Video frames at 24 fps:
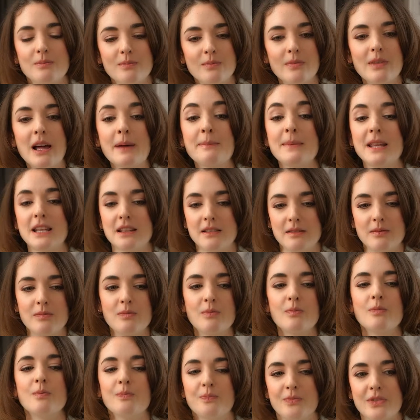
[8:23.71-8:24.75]
I mean,
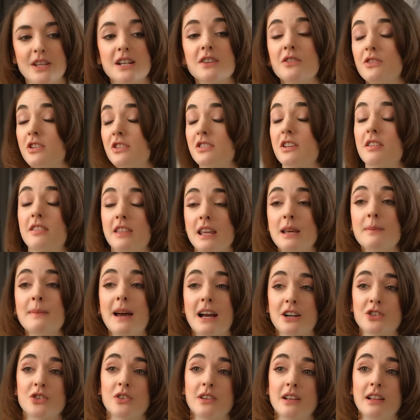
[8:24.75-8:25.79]
there's a theme,
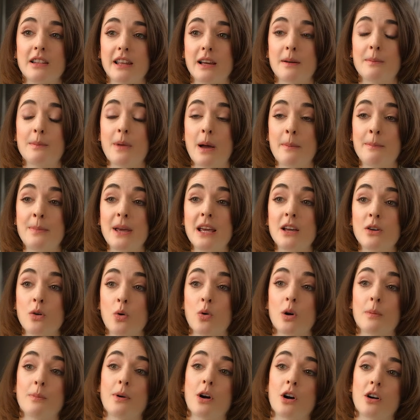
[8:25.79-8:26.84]
actually, like a big
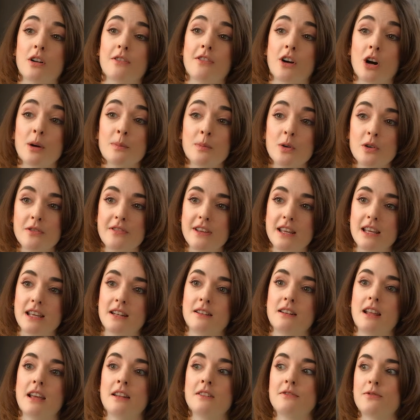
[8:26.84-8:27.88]
core part of our movie.
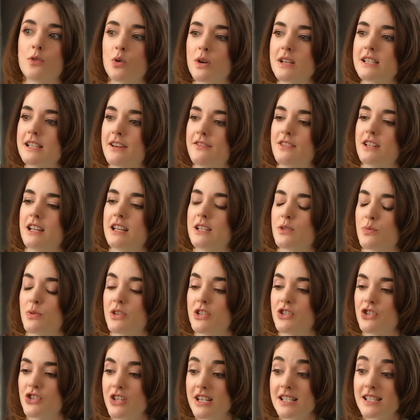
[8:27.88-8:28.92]
In 47 Days
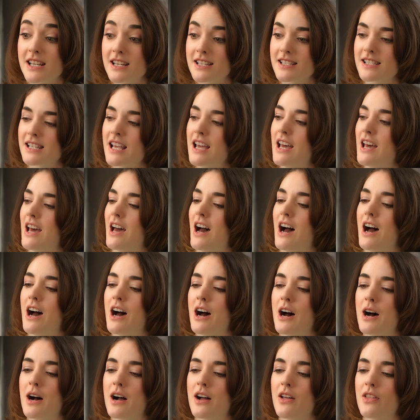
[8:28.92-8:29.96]
with Jesus,
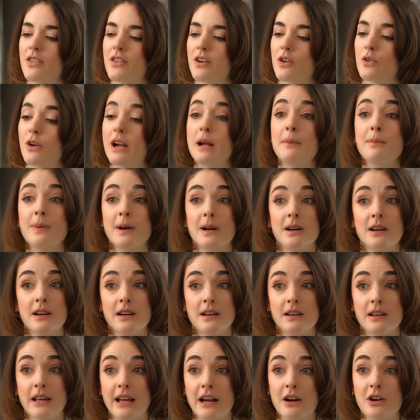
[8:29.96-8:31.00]
the
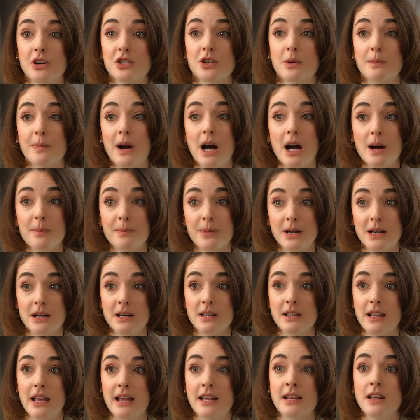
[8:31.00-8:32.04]
grandpa character,
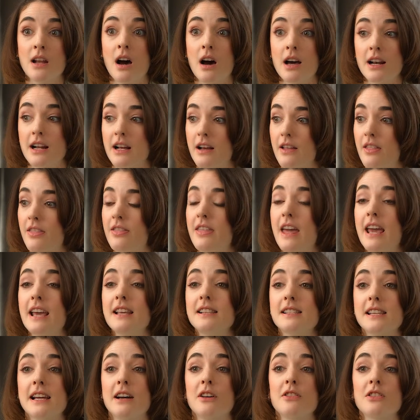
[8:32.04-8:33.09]
Papa, and Nana, they
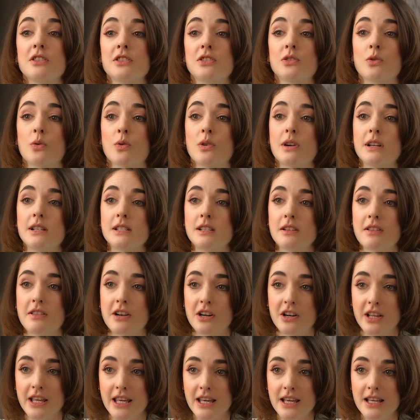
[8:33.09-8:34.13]
tell the story to
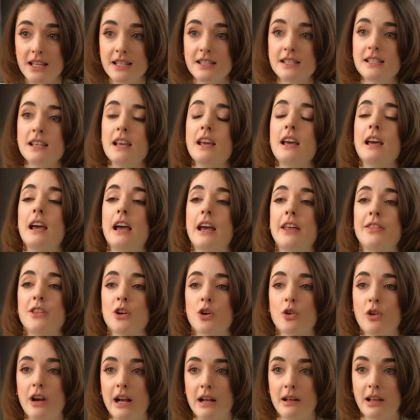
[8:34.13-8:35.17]
their kids and
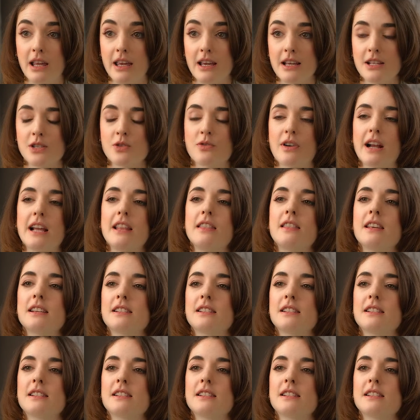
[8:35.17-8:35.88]
their grandkids, right?